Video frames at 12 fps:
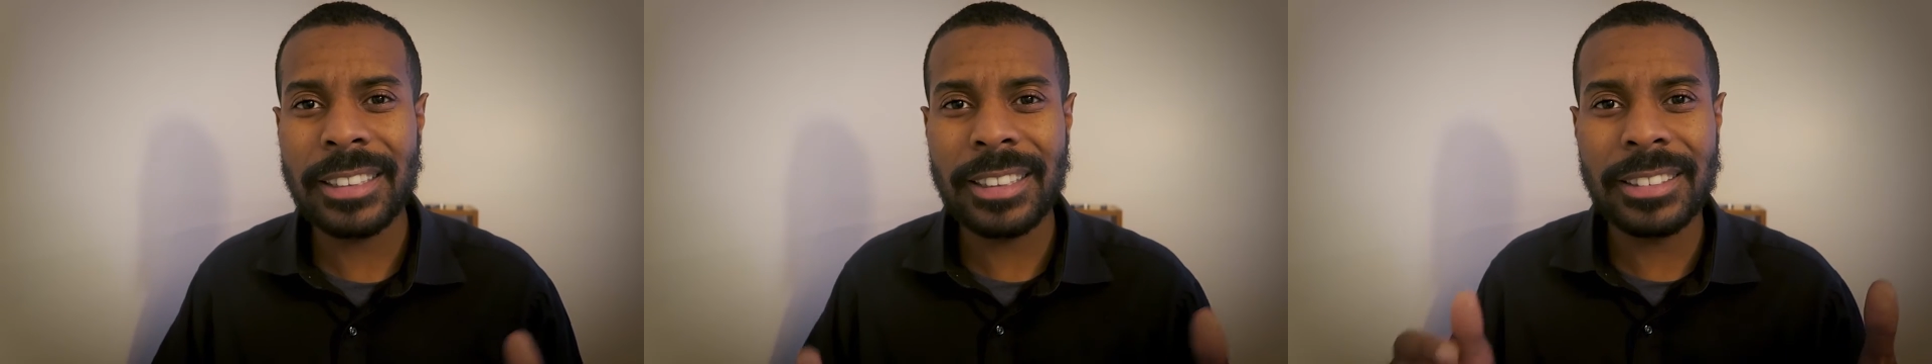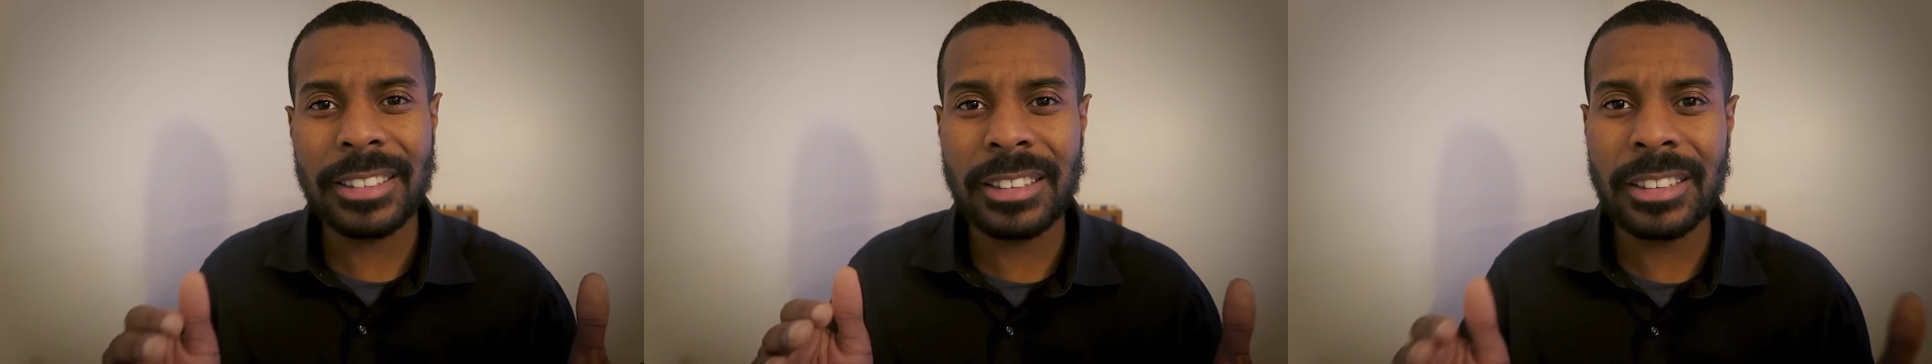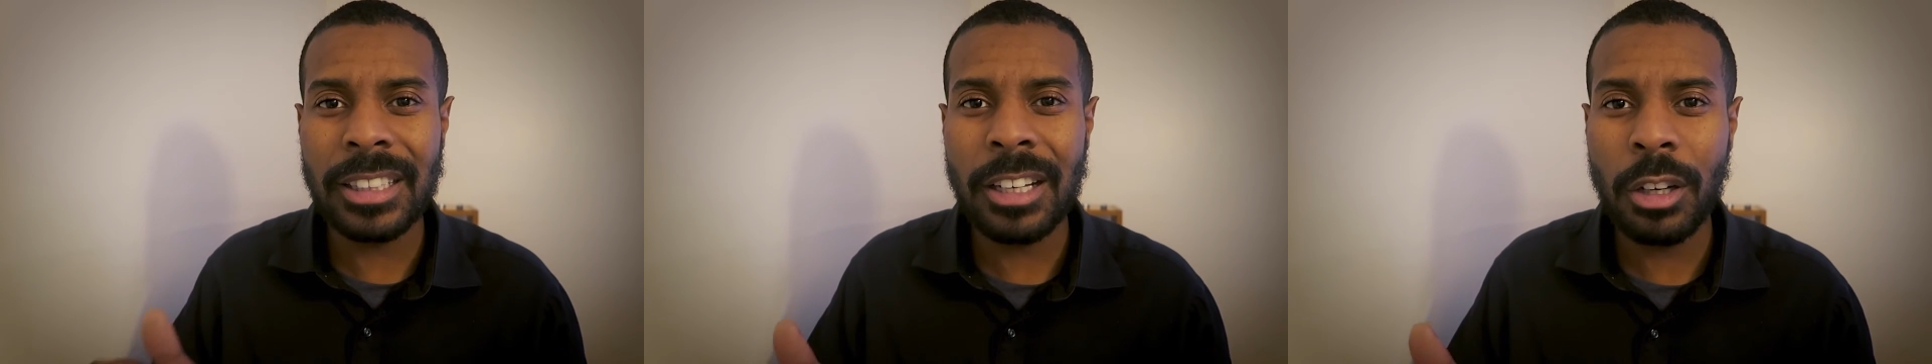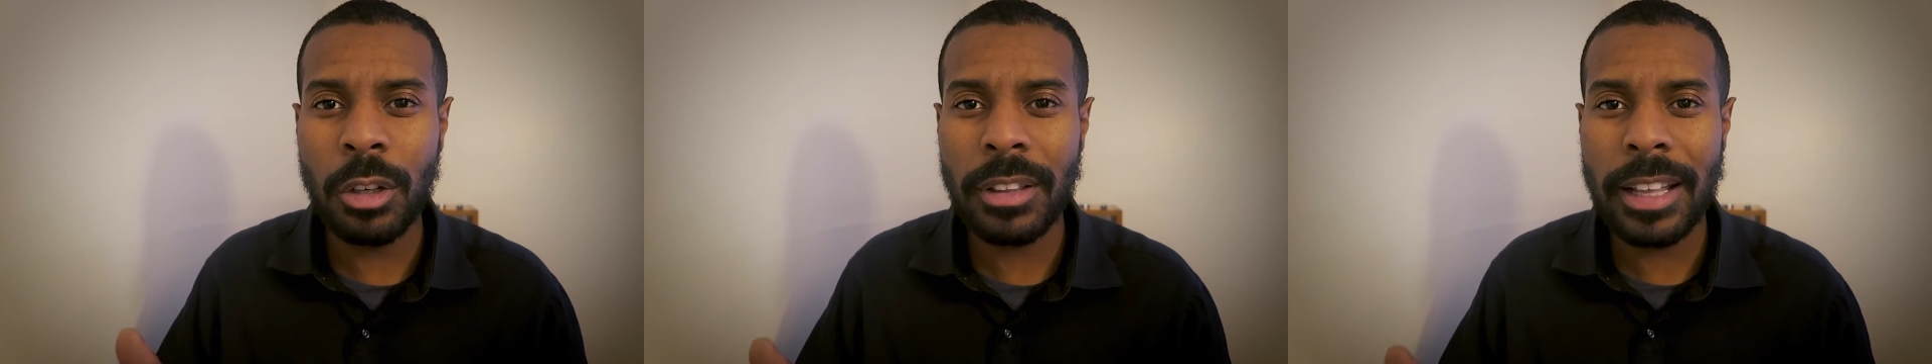I can just
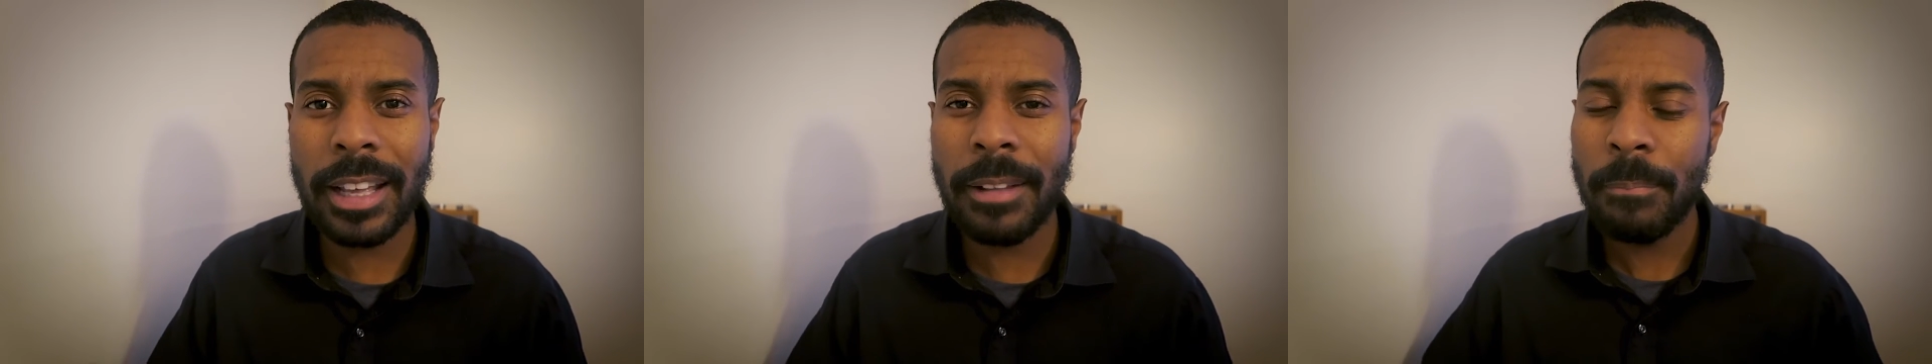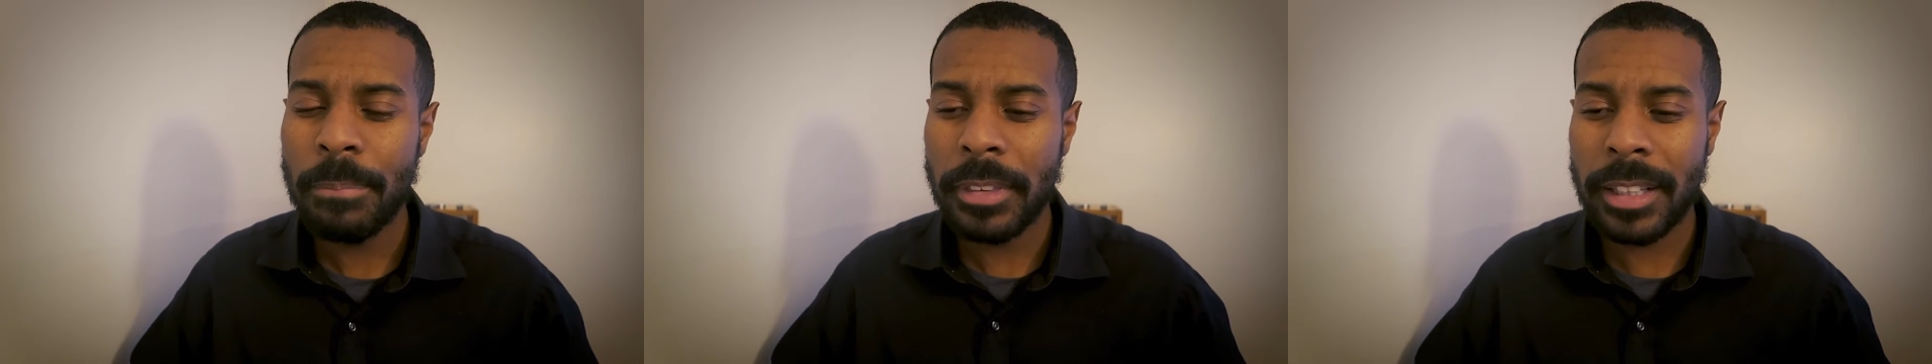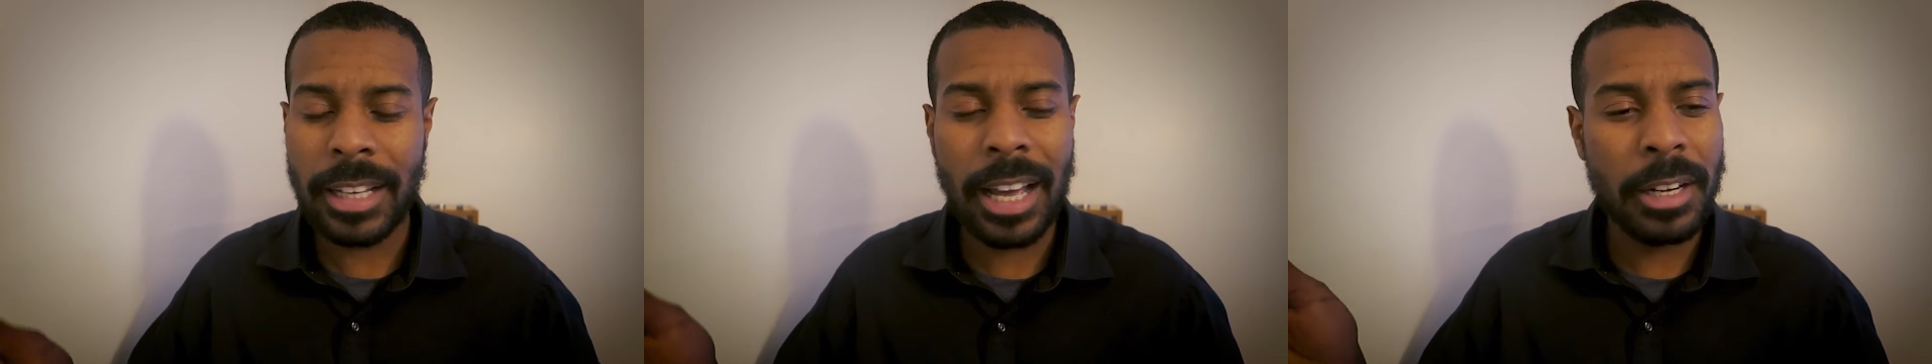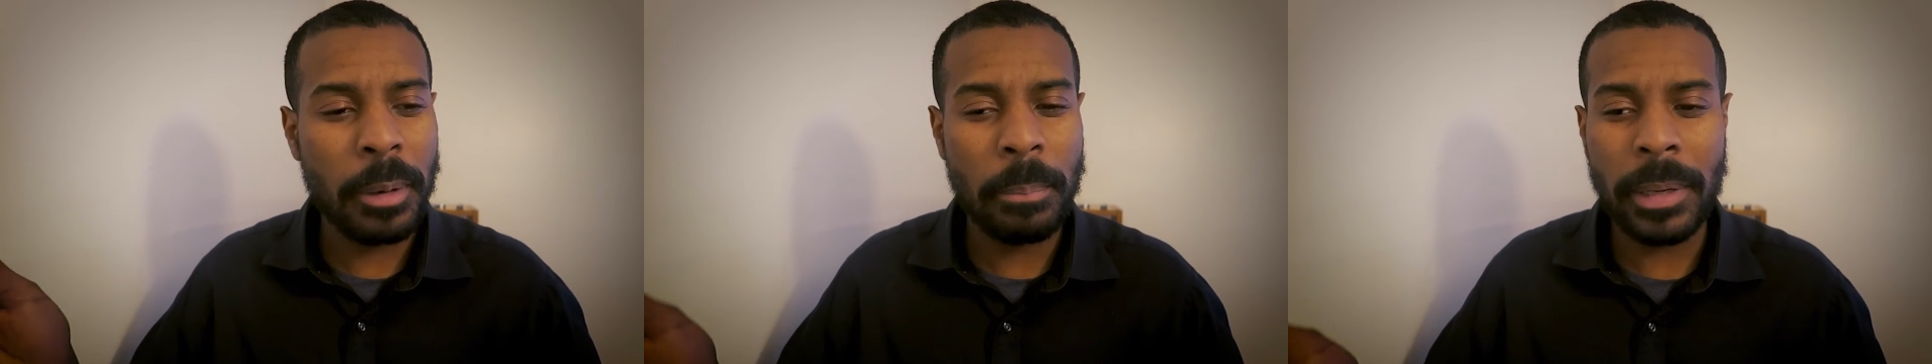tell that the
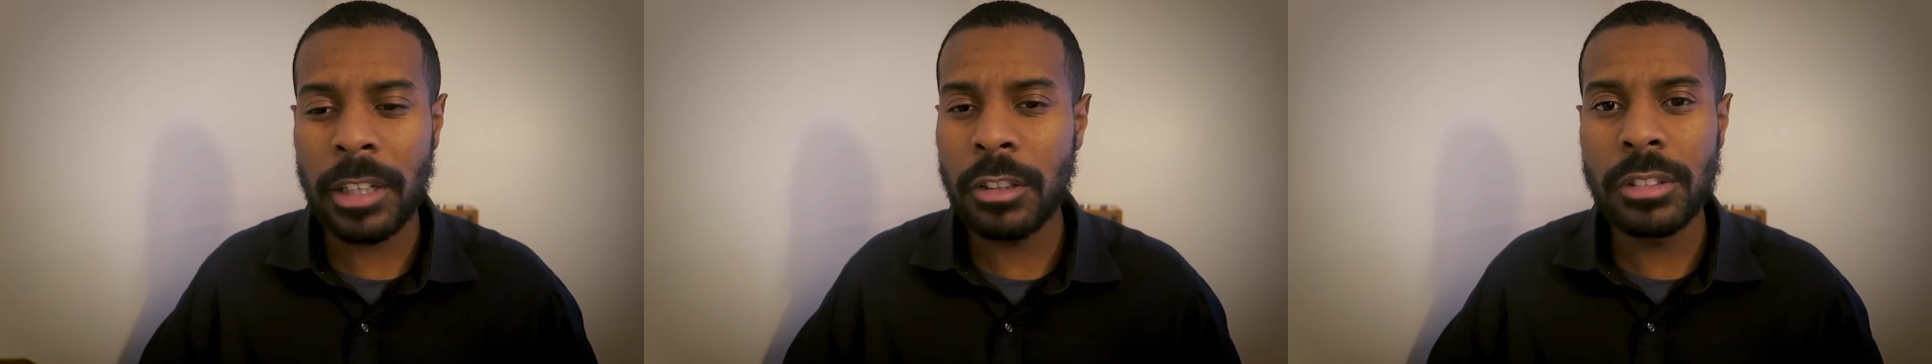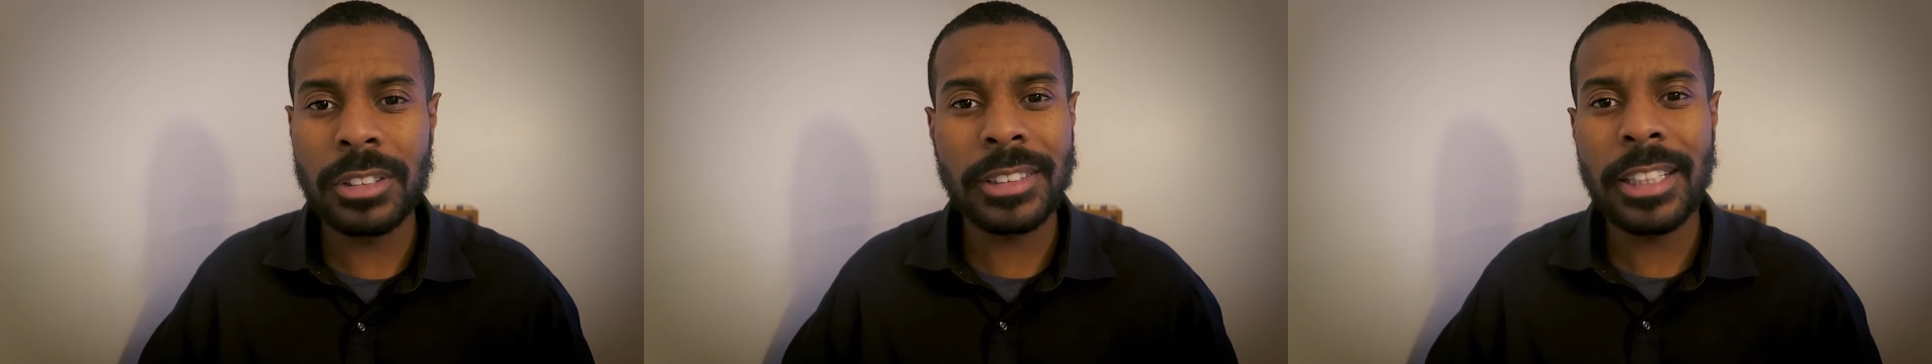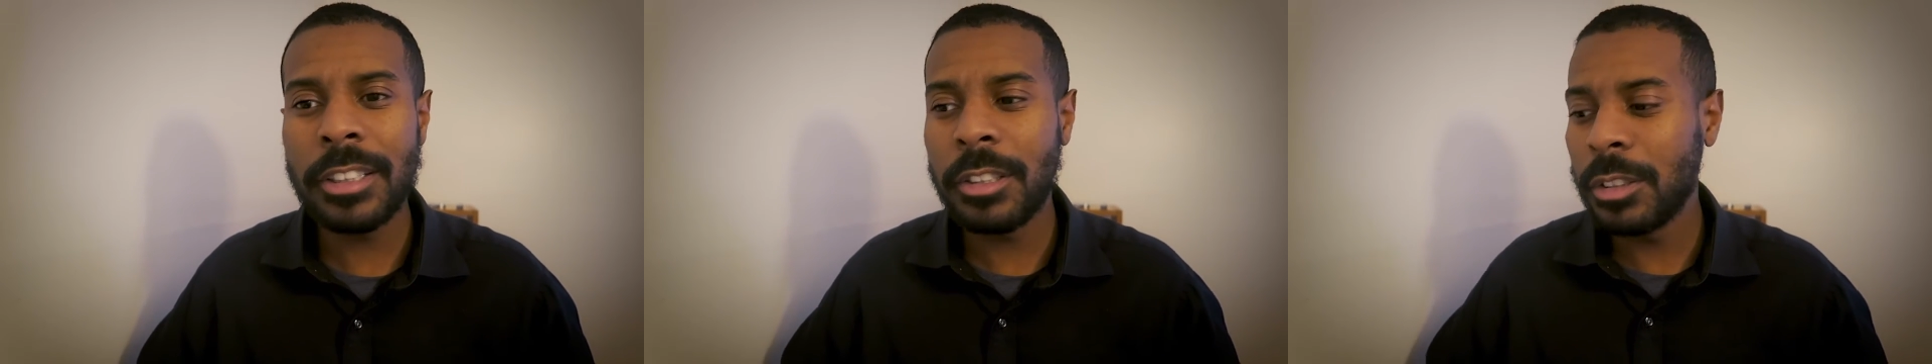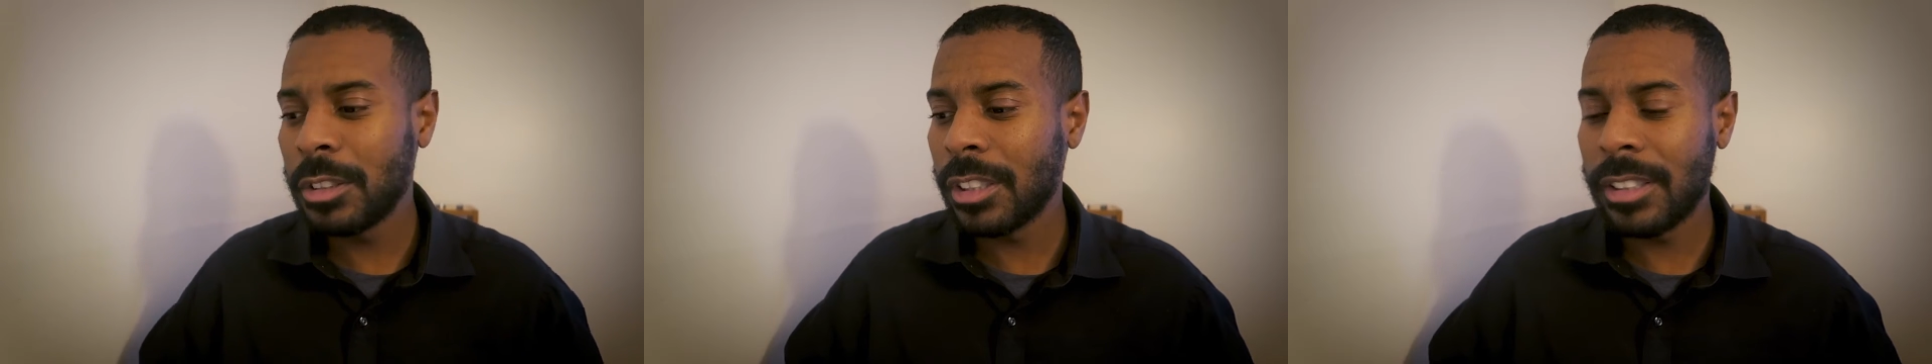kind of barrels they
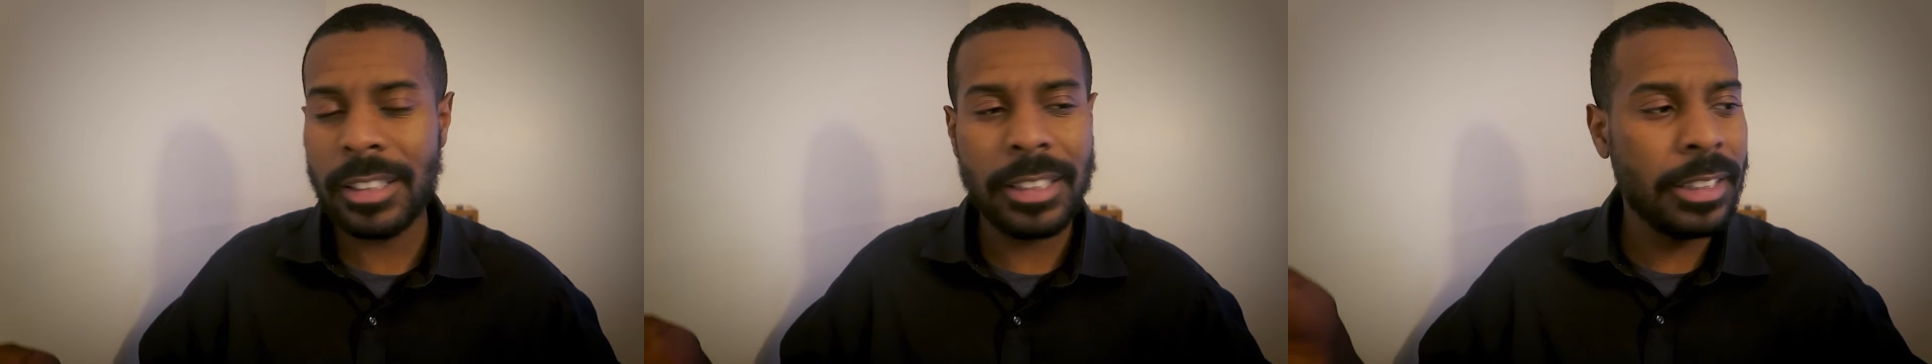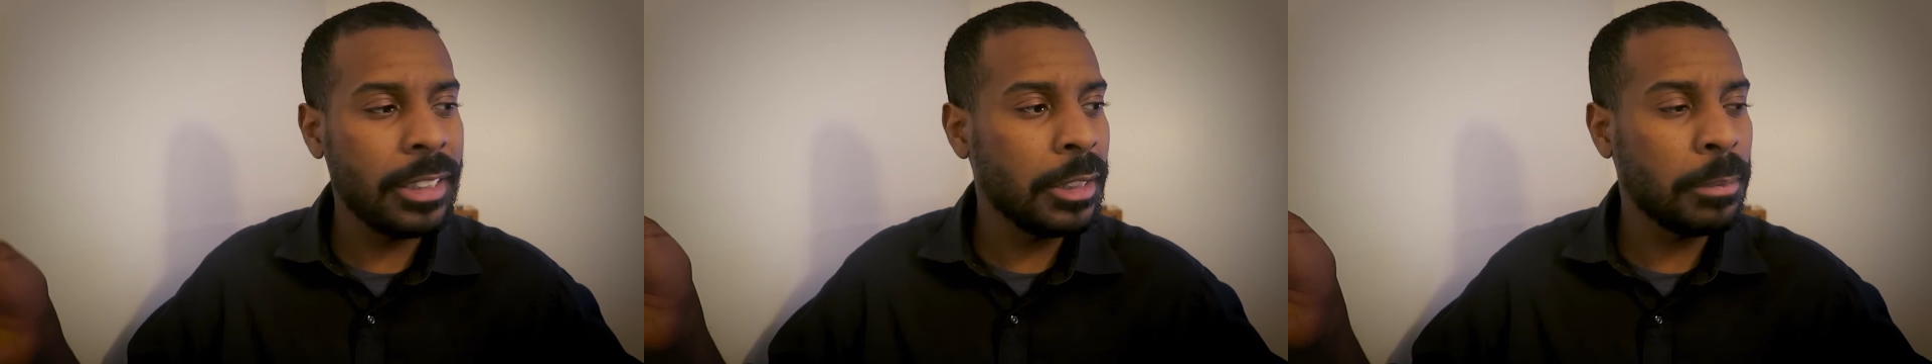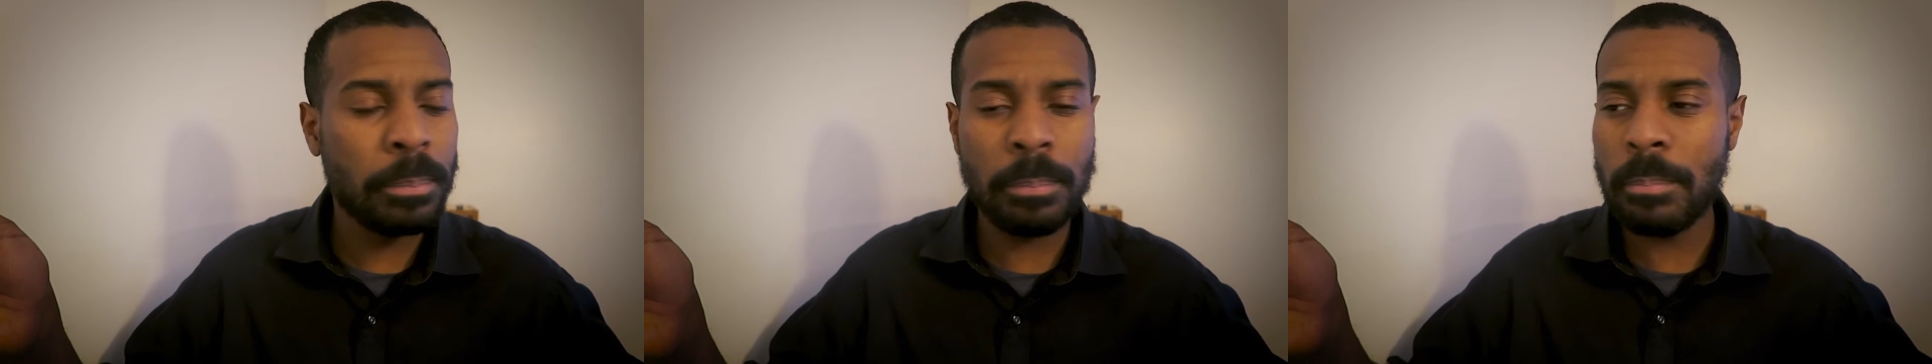use are these